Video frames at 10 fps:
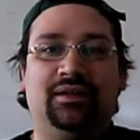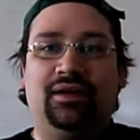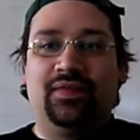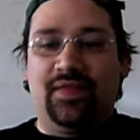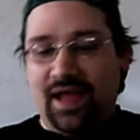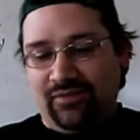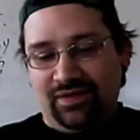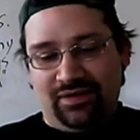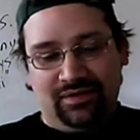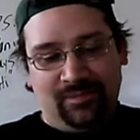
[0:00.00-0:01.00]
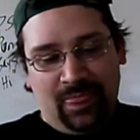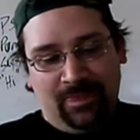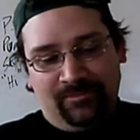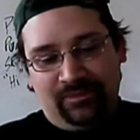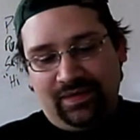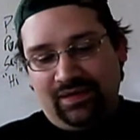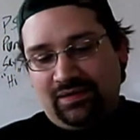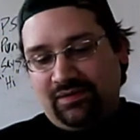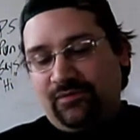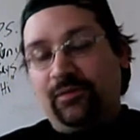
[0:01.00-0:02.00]
on that one?
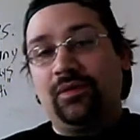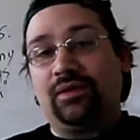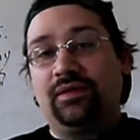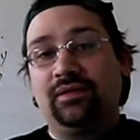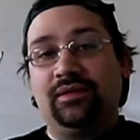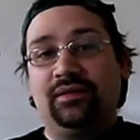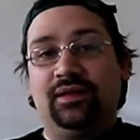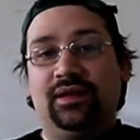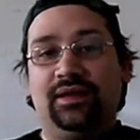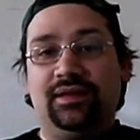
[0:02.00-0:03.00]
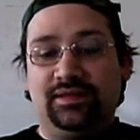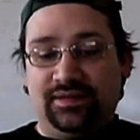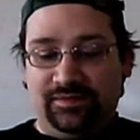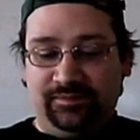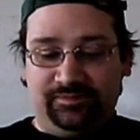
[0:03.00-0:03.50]
Fourth is